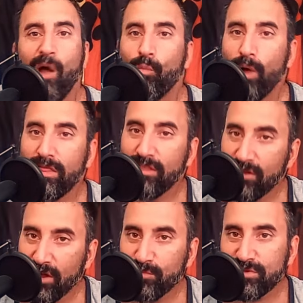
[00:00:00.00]
And when the
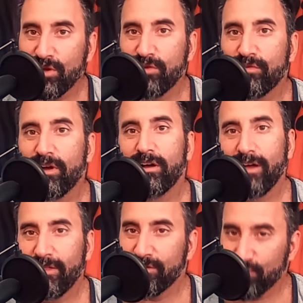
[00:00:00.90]
night was over
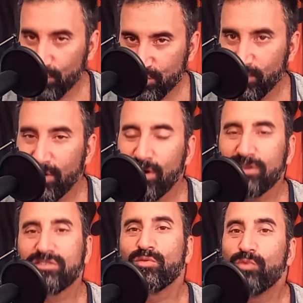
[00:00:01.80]
and the doors were
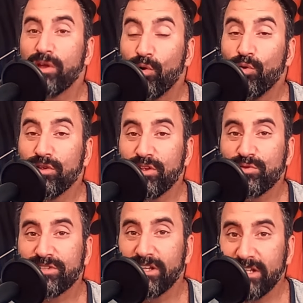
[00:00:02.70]
locked, we all
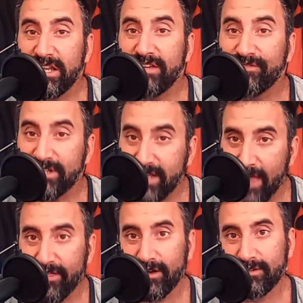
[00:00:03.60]
used to leave
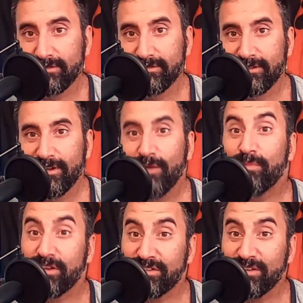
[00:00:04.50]
together
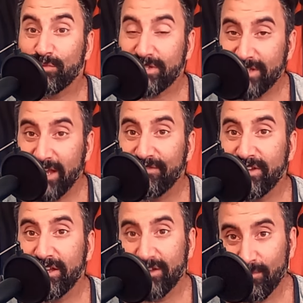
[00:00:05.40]
because it was
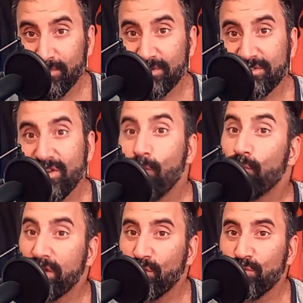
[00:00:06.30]
safety in numbers and
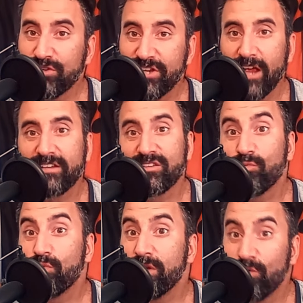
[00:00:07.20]
we all checked
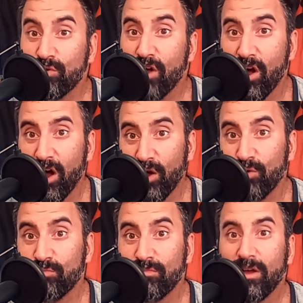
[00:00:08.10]
that we all got
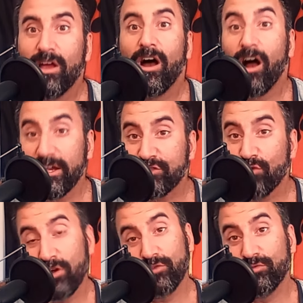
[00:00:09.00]
home. I
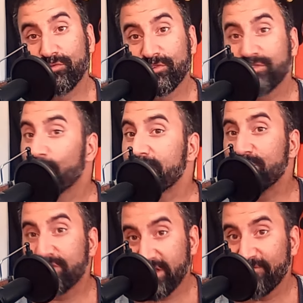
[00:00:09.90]
drove, so I
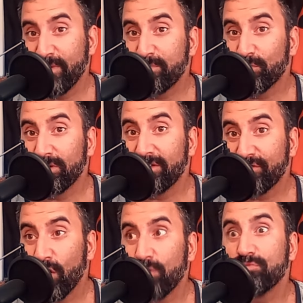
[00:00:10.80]
used to give people a lift
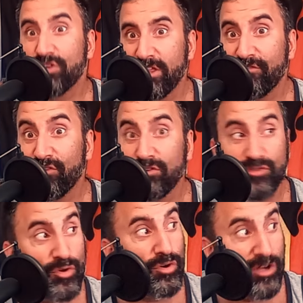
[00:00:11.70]
home to their front
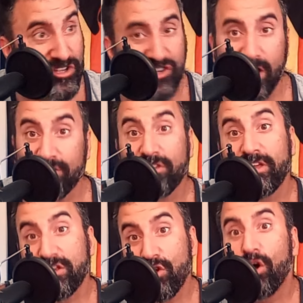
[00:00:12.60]
door and check that
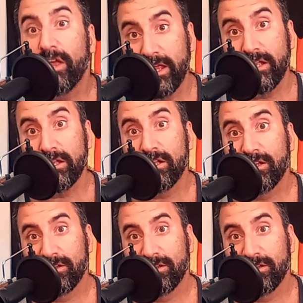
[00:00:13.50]
they got in.